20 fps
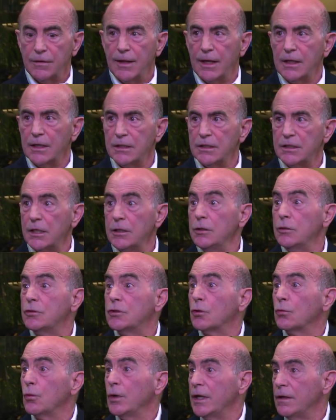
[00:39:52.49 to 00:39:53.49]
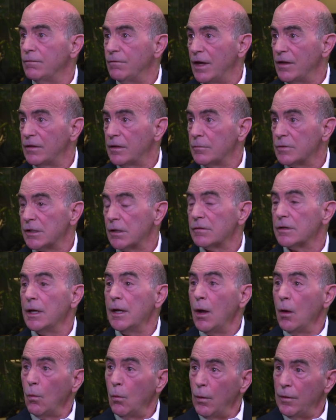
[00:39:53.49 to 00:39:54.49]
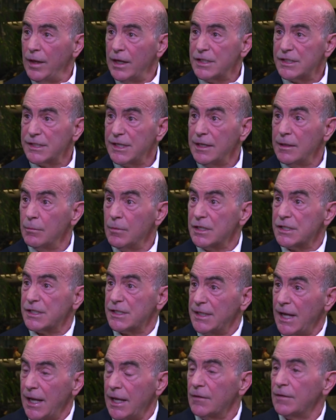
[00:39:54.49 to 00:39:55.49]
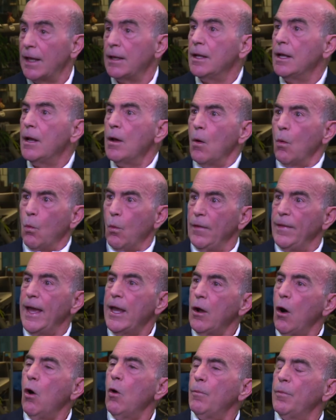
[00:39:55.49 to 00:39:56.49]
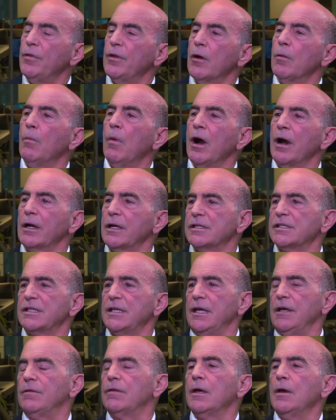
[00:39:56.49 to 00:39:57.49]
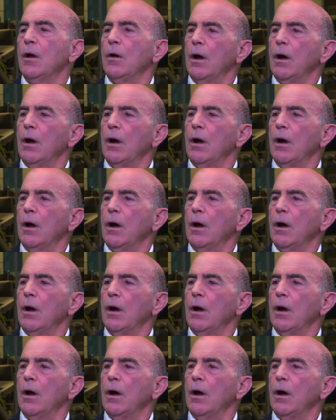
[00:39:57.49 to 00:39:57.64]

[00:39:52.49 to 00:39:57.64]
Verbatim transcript: they continue to reinvent themselves. When they see a mistake, they when they open their markets, Keith.